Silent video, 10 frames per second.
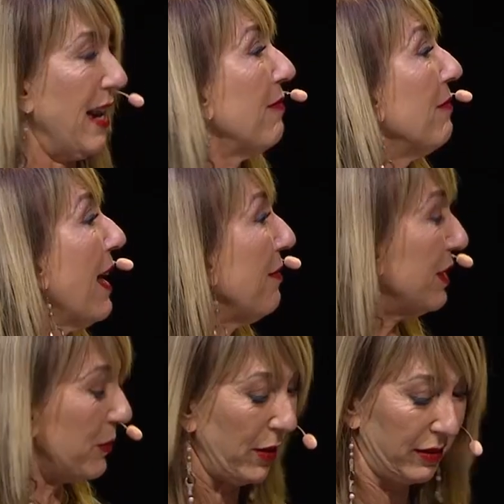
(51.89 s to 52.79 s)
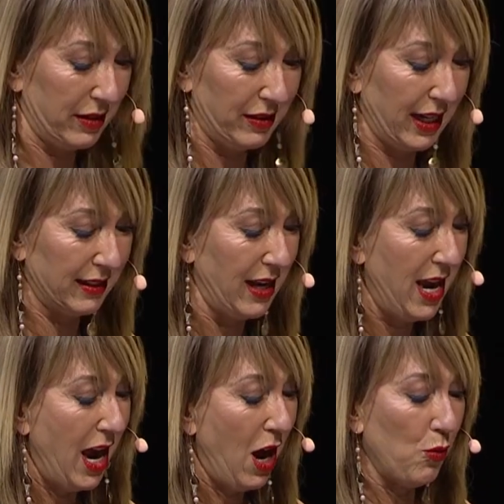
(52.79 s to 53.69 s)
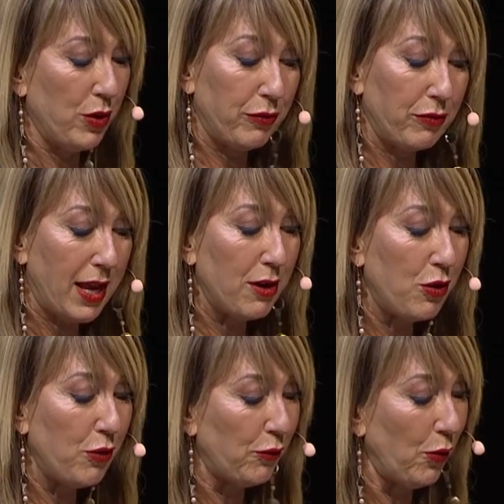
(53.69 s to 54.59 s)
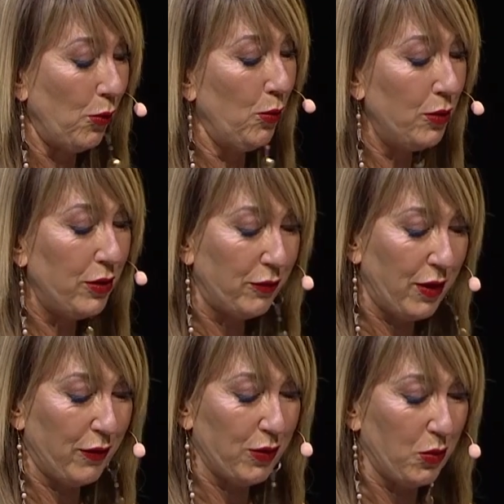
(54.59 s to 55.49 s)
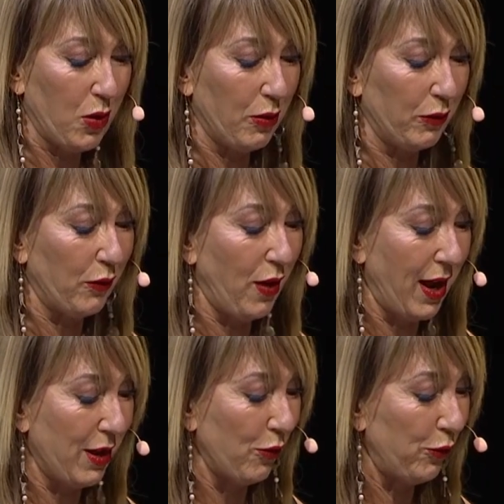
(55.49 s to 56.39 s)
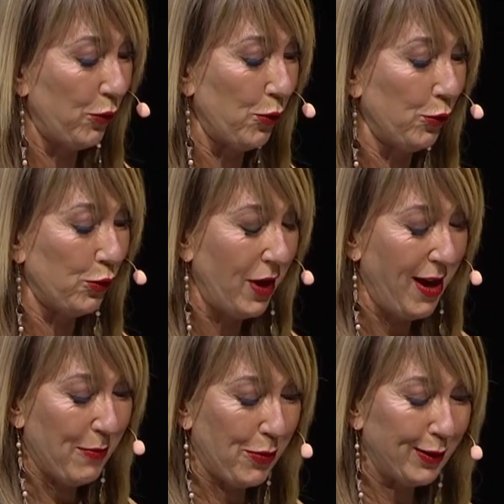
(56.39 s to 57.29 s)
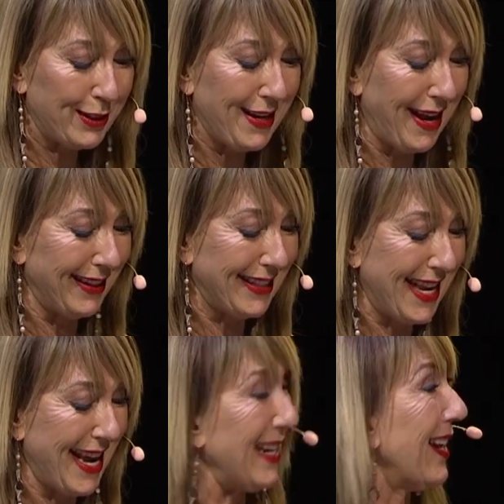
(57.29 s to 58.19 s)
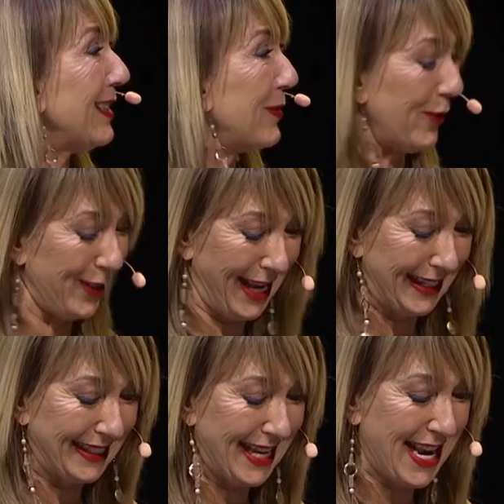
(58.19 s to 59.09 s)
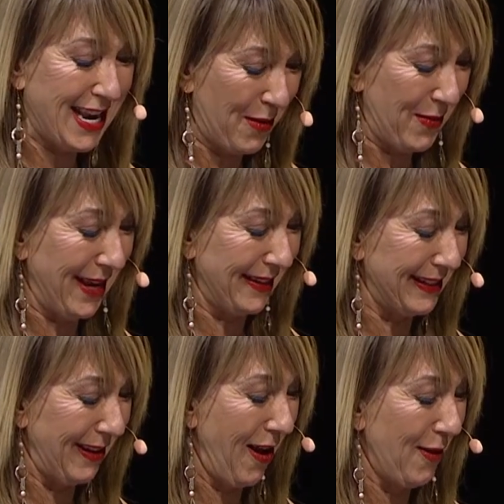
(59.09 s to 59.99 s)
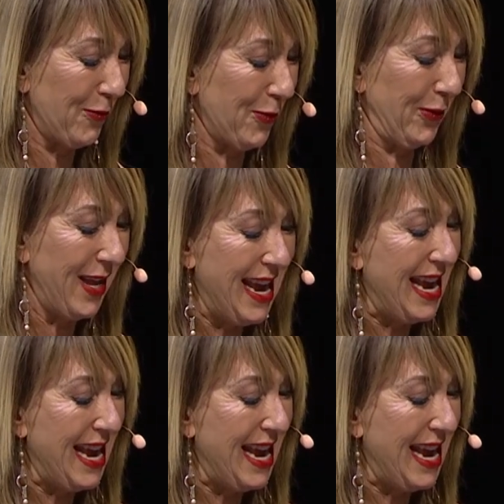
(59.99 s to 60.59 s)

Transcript: And this person says, I want to thank you for all you've given the world via your food, personality, and lust for things yummy and delightful.